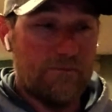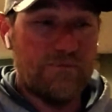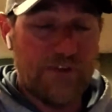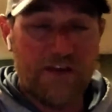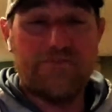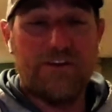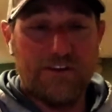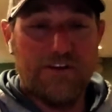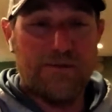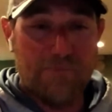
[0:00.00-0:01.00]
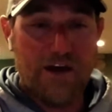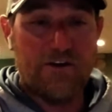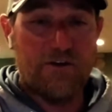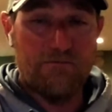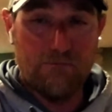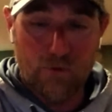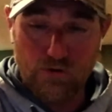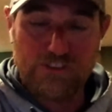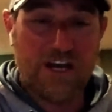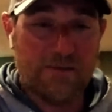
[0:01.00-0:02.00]
definitely better
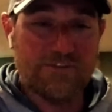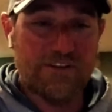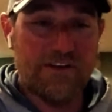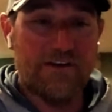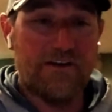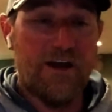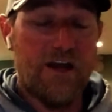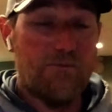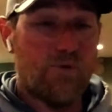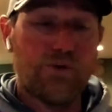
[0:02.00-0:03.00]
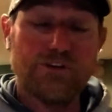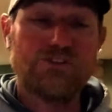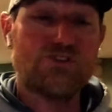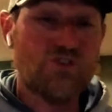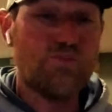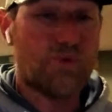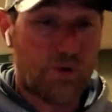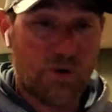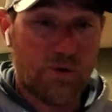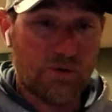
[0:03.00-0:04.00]
most times of the year. But when it's super
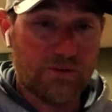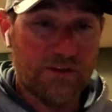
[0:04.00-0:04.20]
cold,